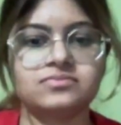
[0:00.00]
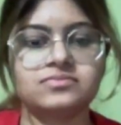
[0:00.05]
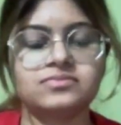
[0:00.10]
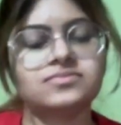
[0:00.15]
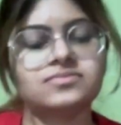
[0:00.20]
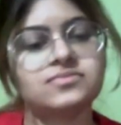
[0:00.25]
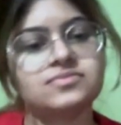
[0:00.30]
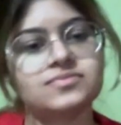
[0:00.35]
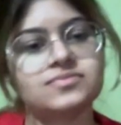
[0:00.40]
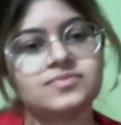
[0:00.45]

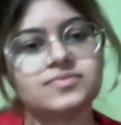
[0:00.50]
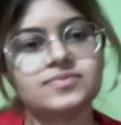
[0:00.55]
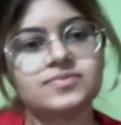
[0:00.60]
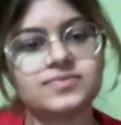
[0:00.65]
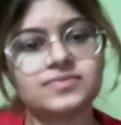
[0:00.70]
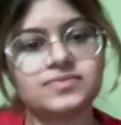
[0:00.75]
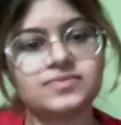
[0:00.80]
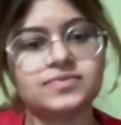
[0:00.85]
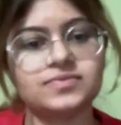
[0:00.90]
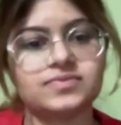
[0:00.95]

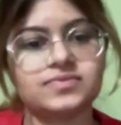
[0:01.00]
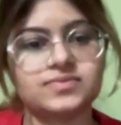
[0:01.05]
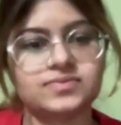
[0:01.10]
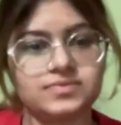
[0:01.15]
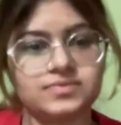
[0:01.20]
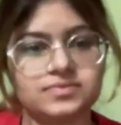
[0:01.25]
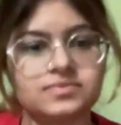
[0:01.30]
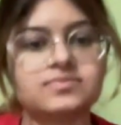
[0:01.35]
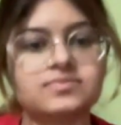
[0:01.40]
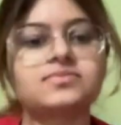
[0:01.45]

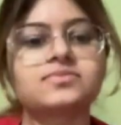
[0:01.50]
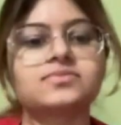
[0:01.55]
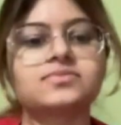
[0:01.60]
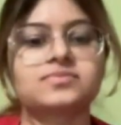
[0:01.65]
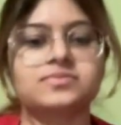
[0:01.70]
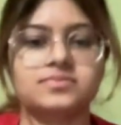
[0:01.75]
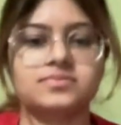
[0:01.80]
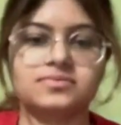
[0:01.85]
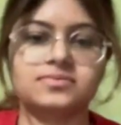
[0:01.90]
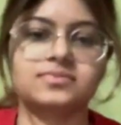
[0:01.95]

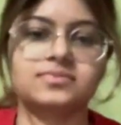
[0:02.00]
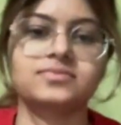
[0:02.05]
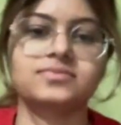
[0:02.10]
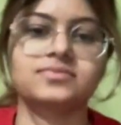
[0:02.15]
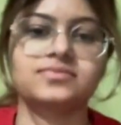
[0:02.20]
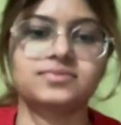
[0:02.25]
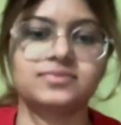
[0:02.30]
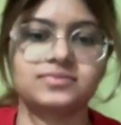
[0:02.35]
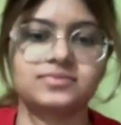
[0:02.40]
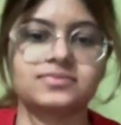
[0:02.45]

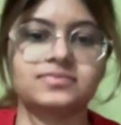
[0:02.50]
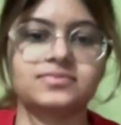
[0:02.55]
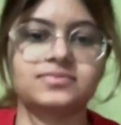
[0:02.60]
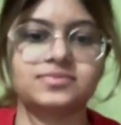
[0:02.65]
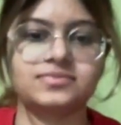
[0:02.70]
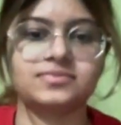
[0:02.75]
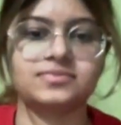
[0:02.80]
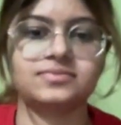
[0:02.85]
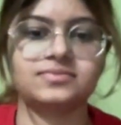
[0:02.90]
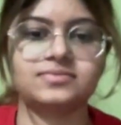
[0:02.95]

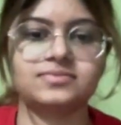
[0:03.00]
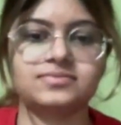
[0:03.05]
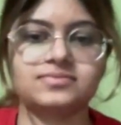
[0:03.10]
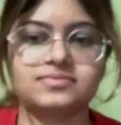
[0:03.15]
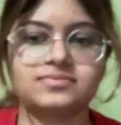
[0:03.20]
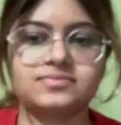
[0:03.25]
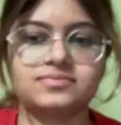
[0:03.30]
(not speaking)